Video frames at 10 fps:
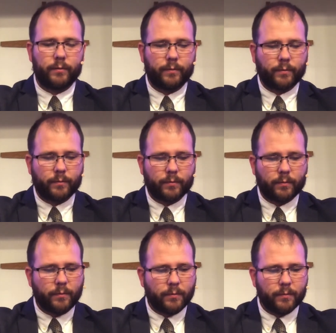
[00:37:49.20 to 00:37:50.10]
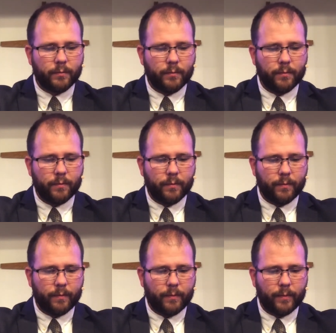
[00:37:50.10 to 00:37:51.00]

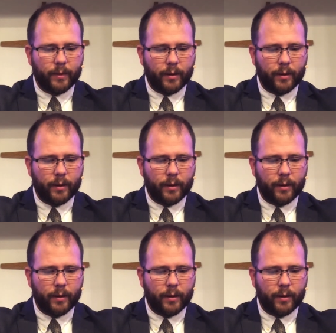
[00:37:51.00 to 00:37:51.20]
No one is speaking in this clip.